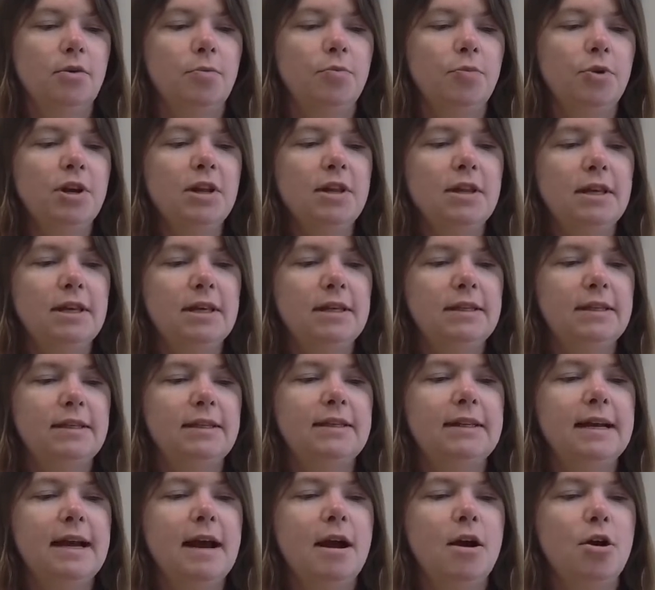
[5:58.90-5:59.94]
these
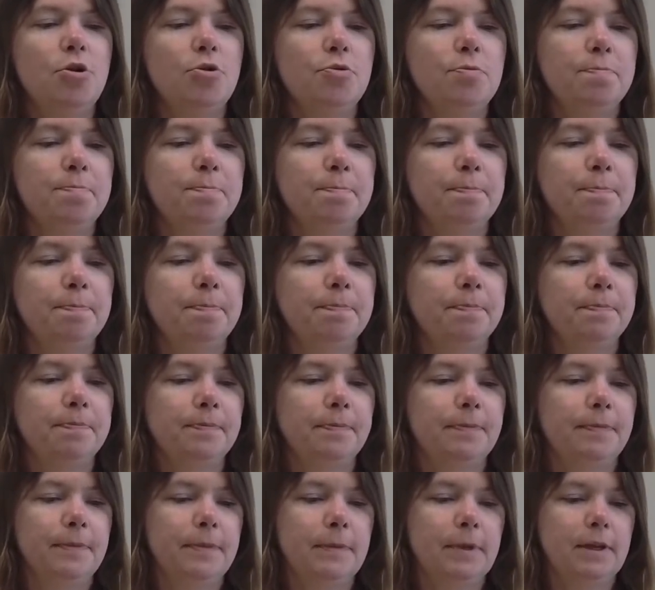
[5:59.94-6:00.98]
down
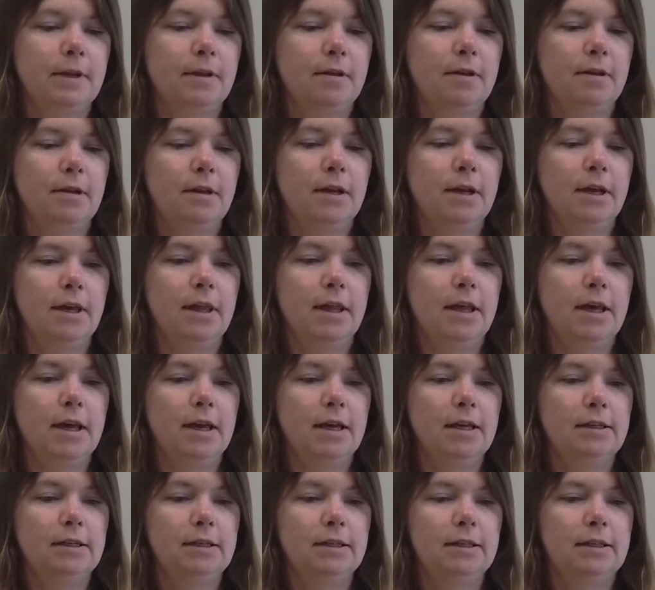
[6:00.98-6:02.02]
like
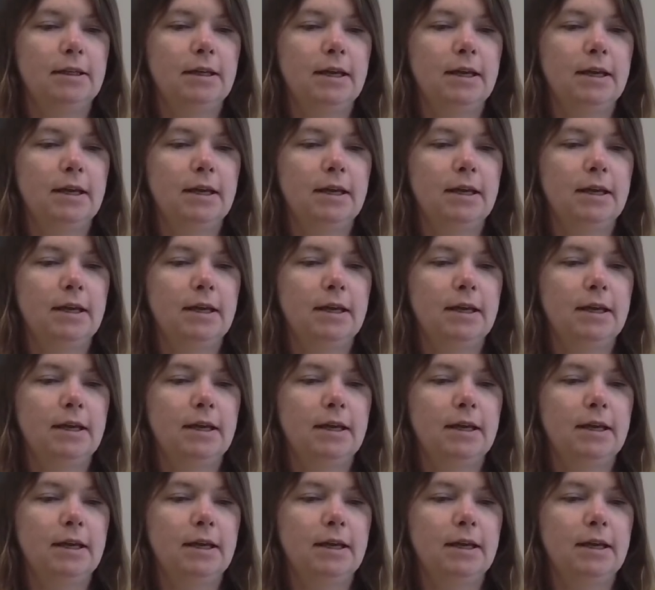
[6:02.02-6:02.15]
this.